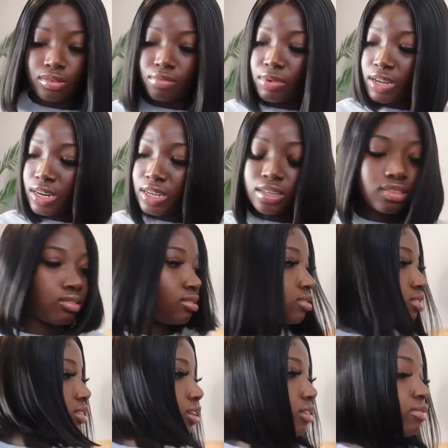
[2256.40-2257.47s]
Why they
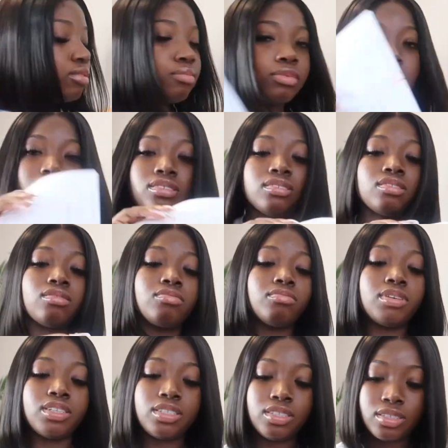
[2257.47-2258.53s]
give me so
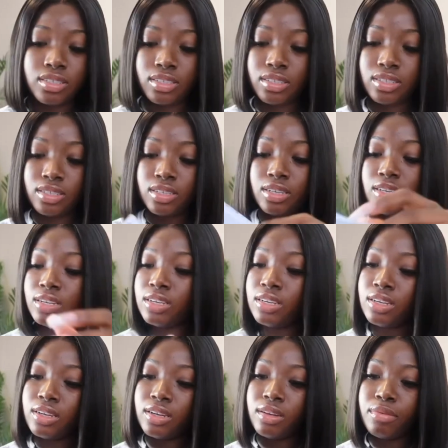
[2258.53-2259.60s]
much
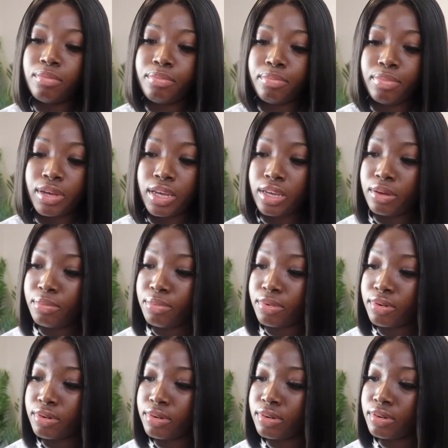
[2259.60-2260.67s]

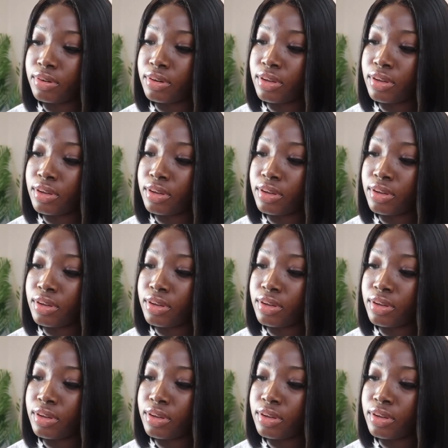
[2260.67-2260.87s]
paper?